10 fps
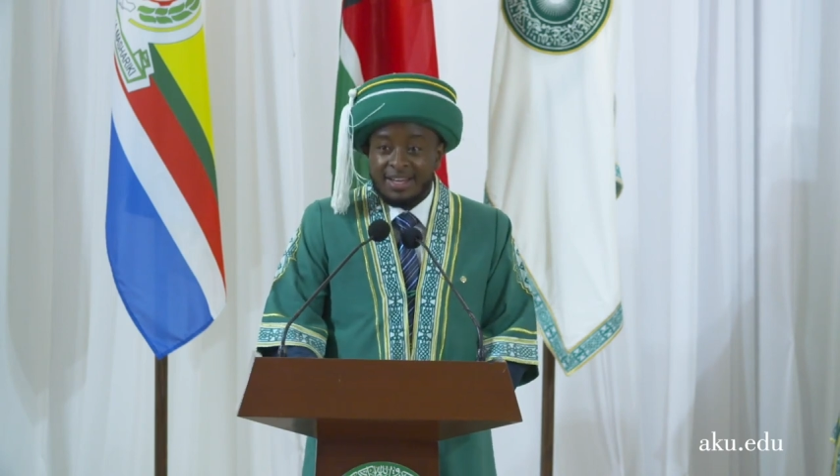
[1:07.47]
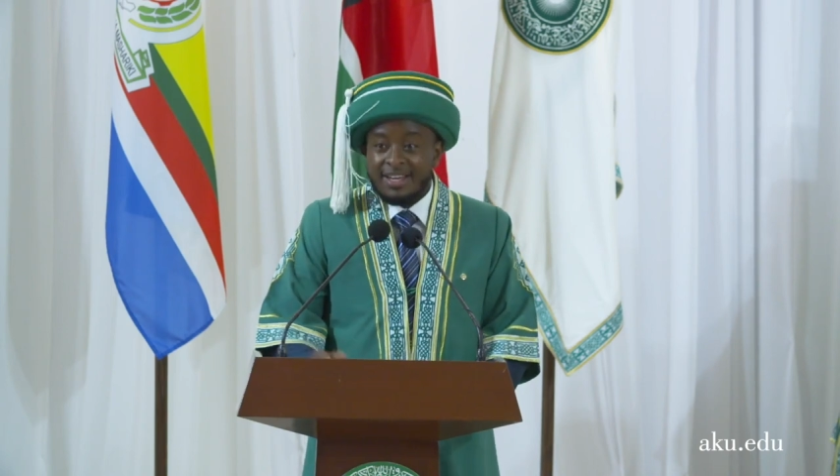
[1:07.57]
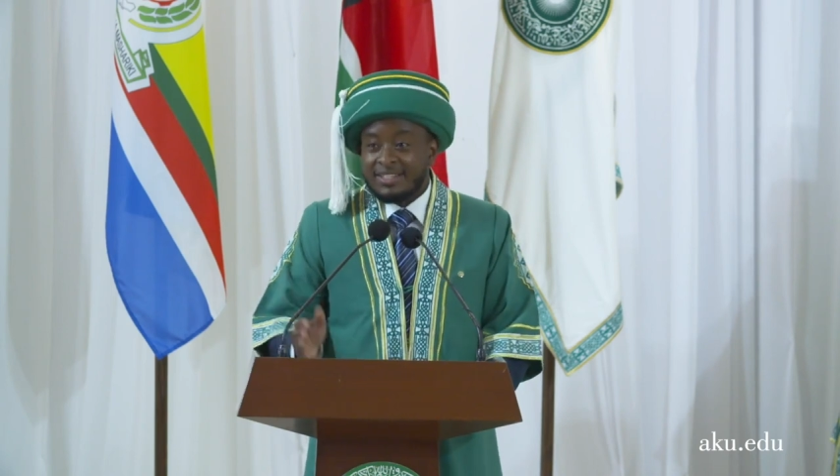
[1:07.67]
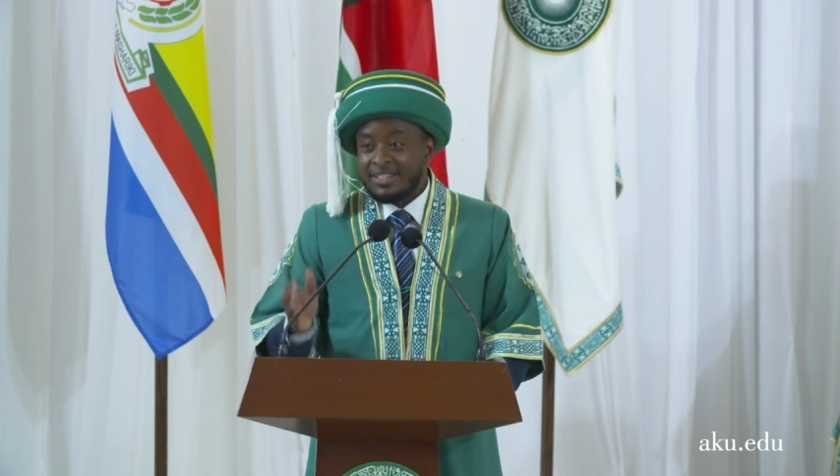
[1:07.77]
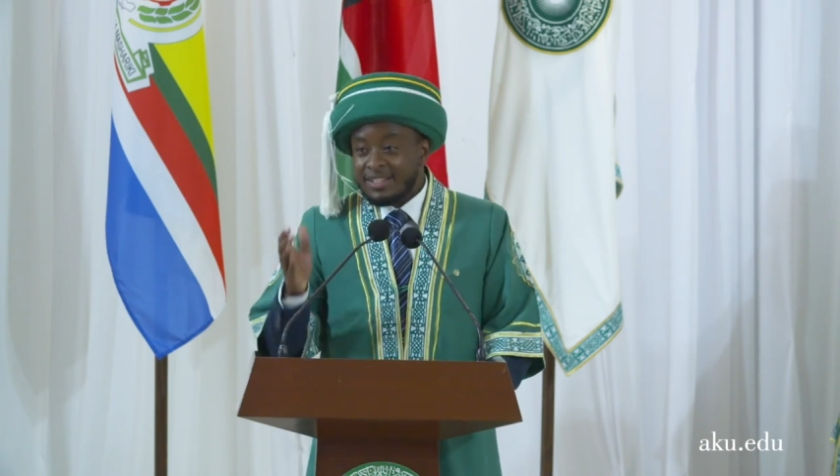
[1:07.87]

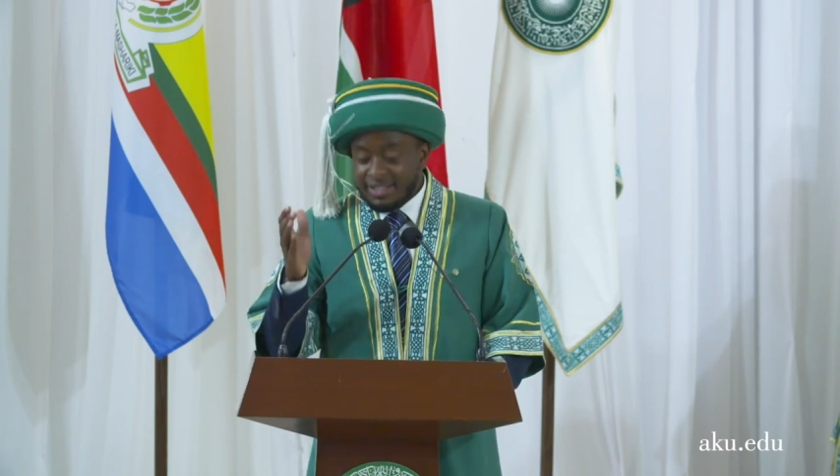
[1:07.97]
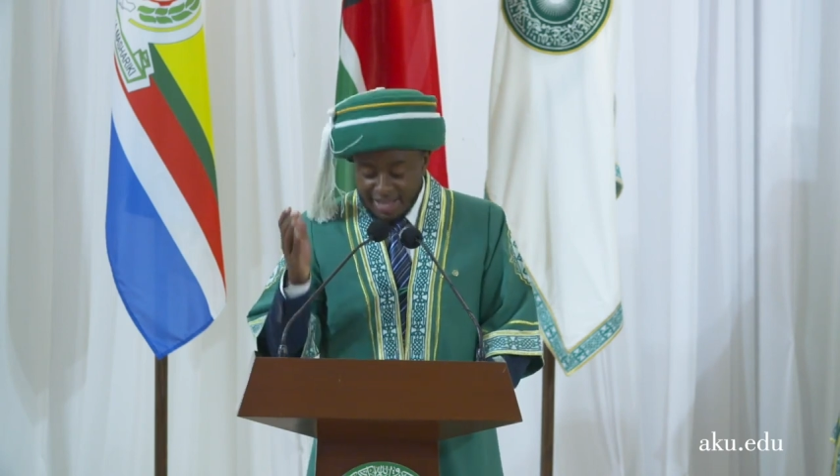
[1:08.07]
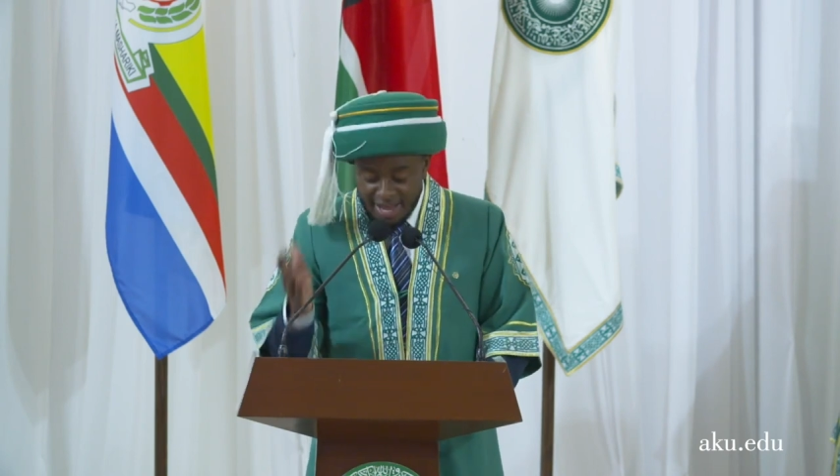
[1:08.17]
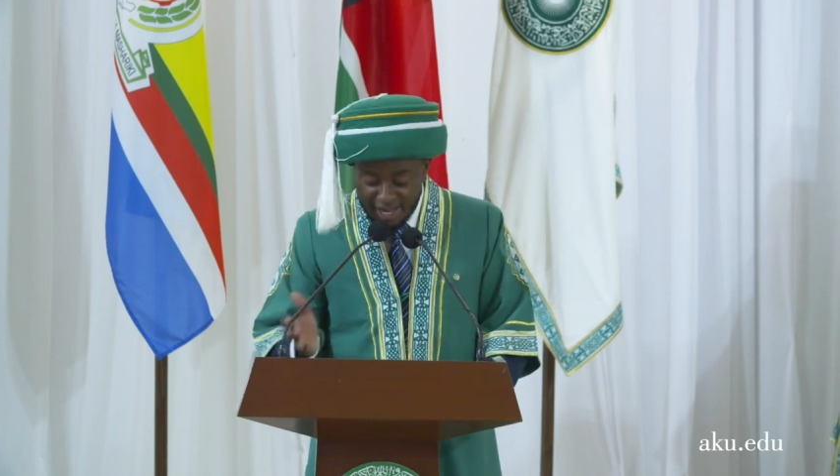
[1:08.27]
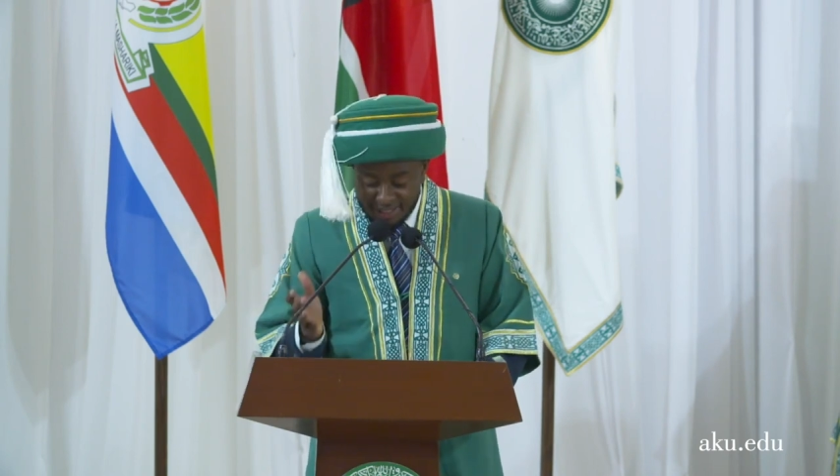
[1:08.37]
since the
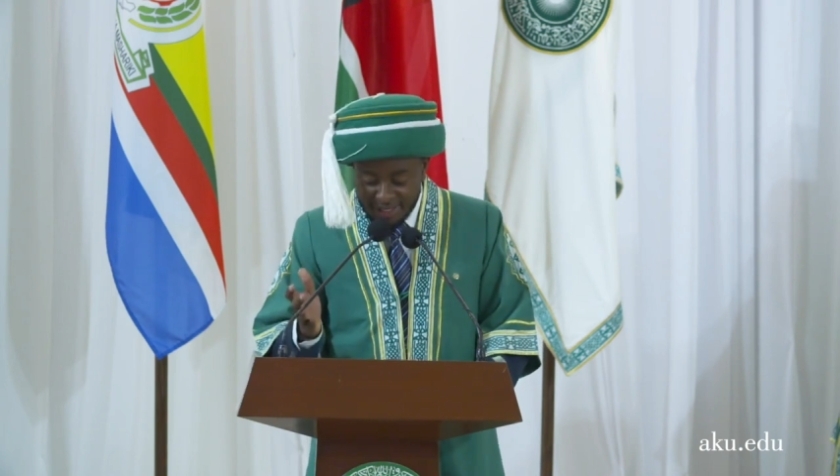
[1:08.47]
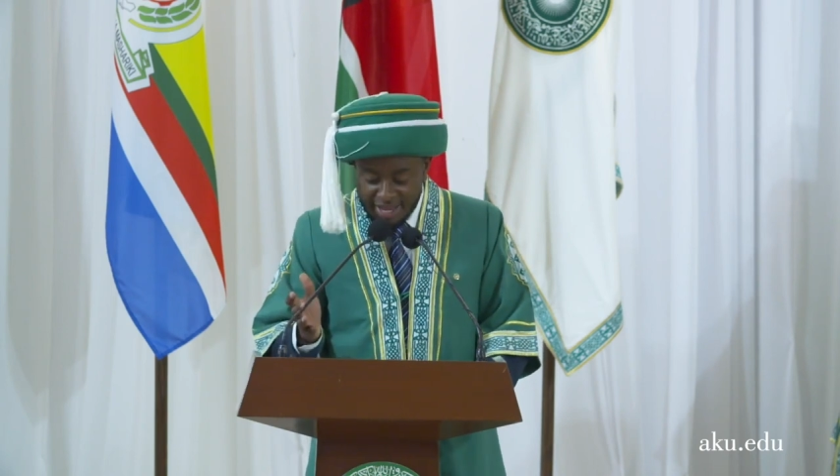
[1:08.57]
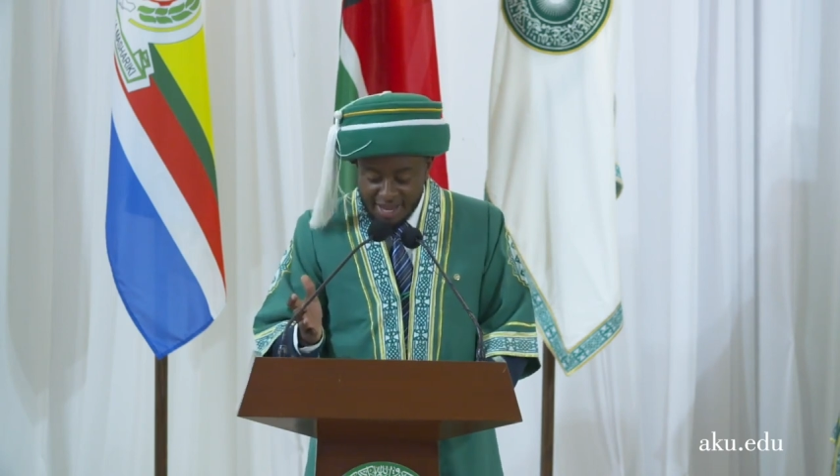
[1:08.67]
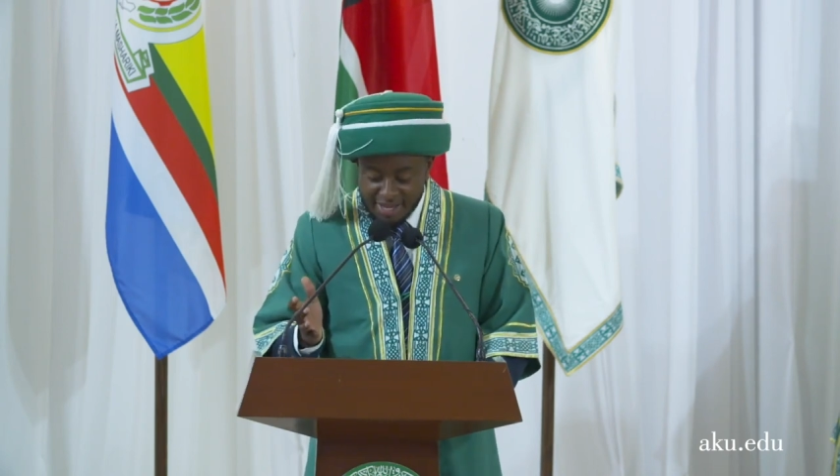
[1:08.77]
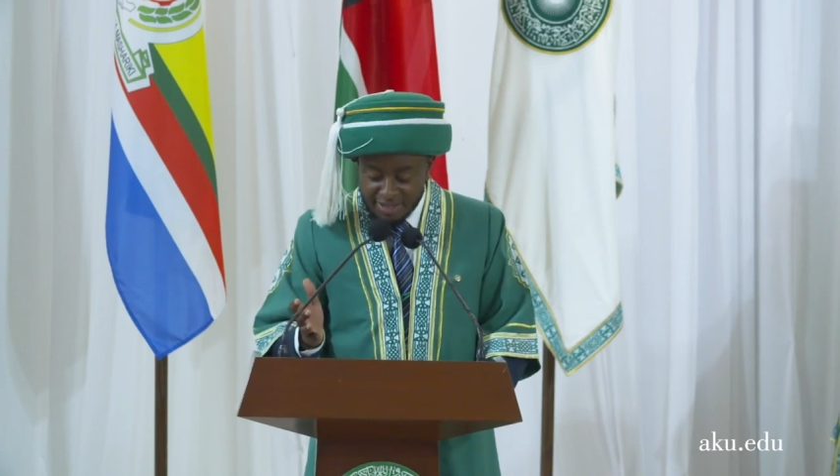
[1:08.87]
hunter
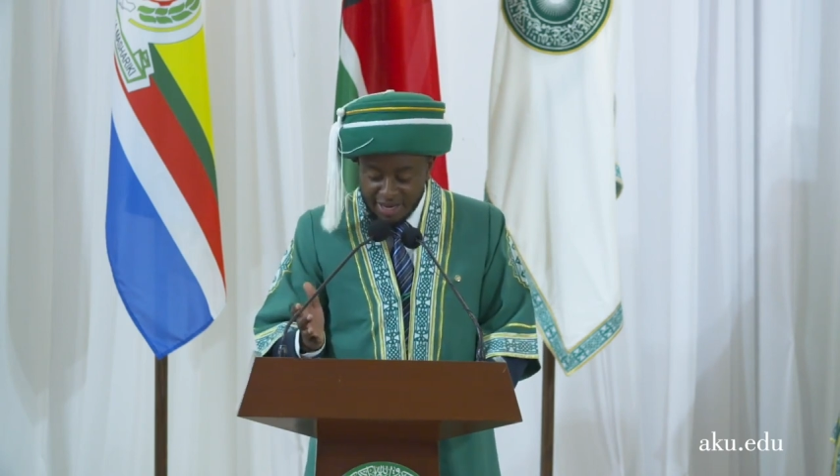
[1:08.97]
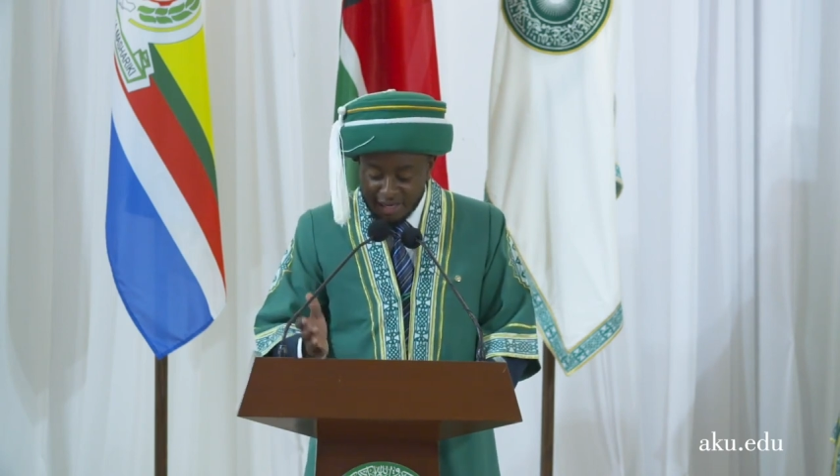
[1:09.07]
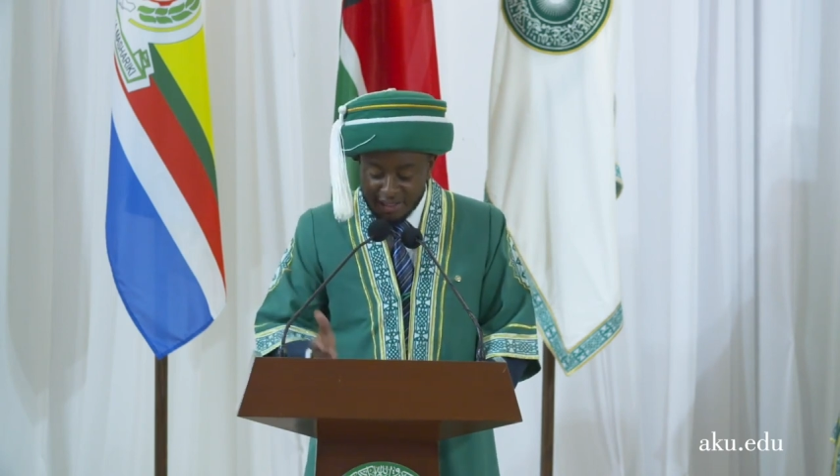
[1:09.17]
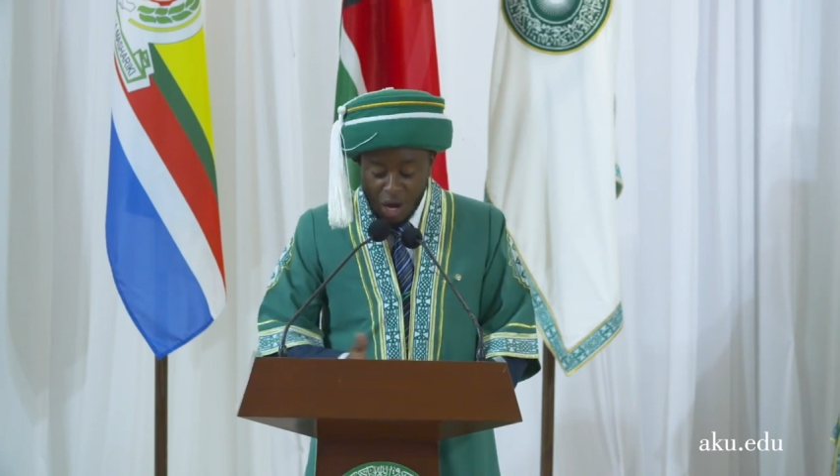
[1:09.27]
has learned